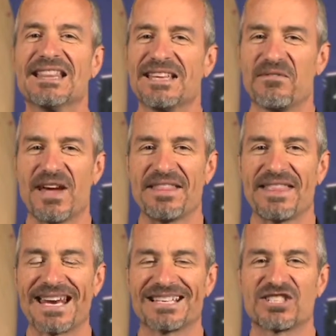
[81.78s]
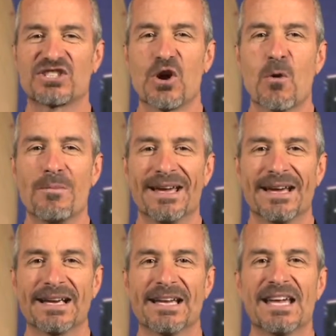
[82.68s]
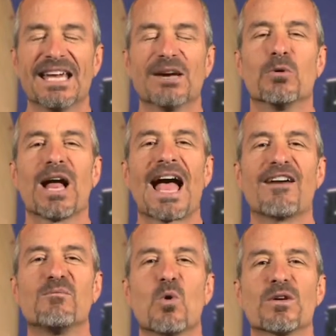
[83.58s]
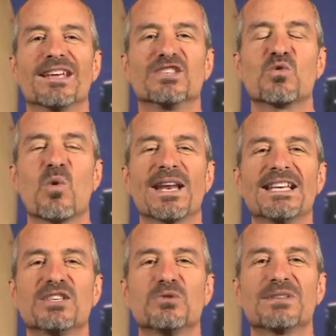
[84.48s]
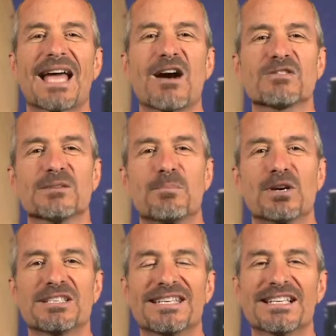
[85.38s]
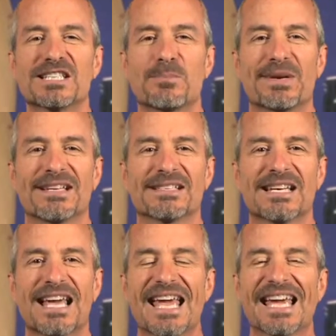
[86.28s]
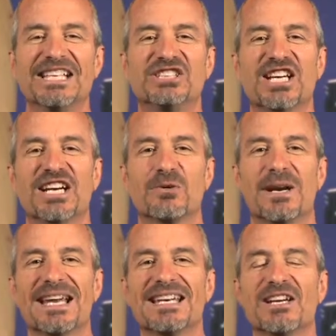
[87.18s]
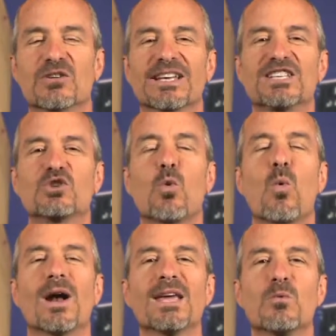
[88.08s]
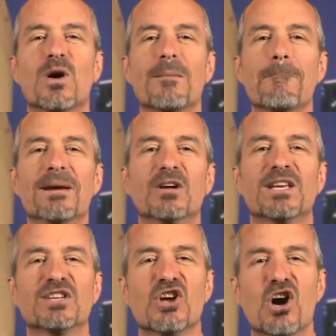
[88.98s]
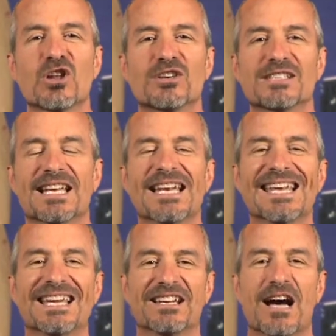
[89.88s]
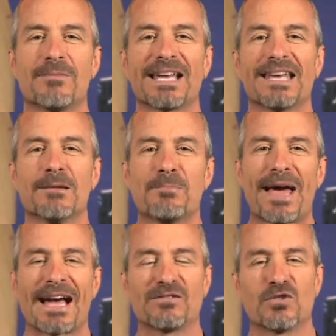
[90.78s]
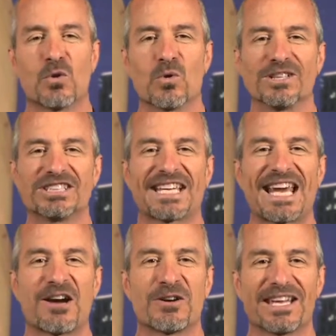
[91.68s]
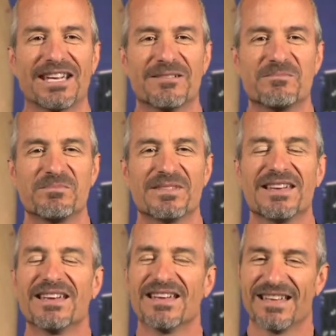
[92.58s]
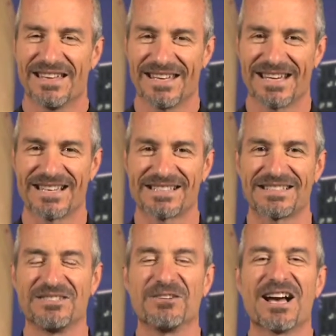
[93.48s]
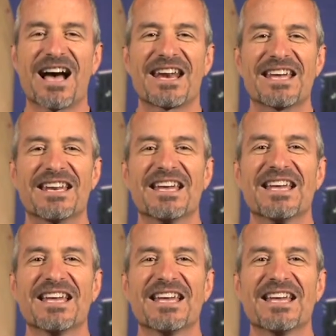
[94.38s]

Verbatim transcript: The event that is so big, it will have more than 22,000 participants and generate nearly $21 million in economic impact for Orange County. Yes, you got it.